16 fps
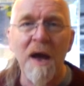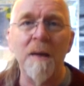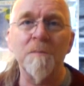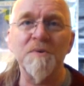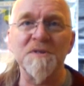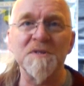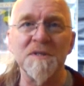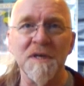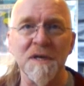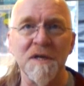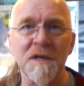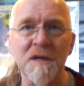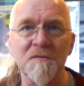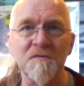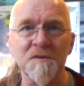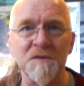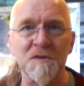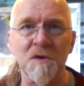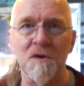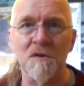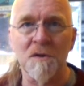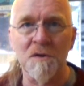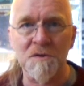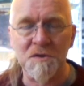and particularly if it's
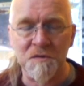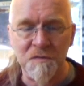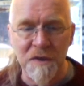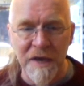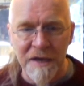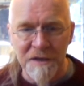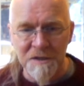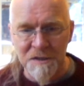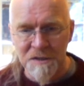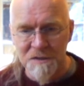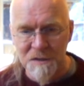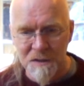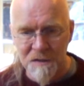got lots of gadgets,